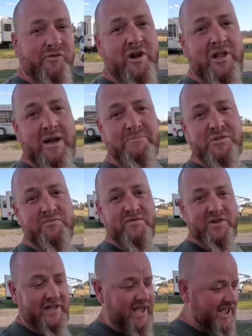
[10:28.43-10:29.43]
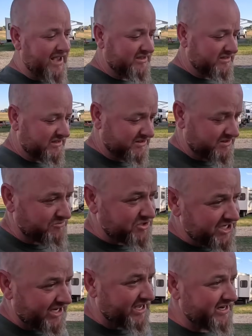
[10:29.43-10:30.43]
grilling up some fillets, some
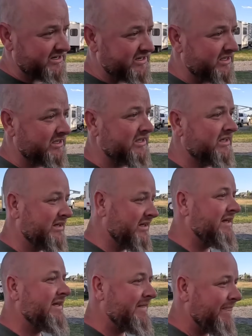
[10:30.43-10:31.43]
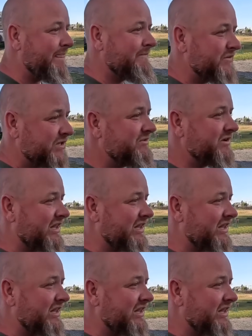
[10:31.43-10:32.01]
chicken. We're doing a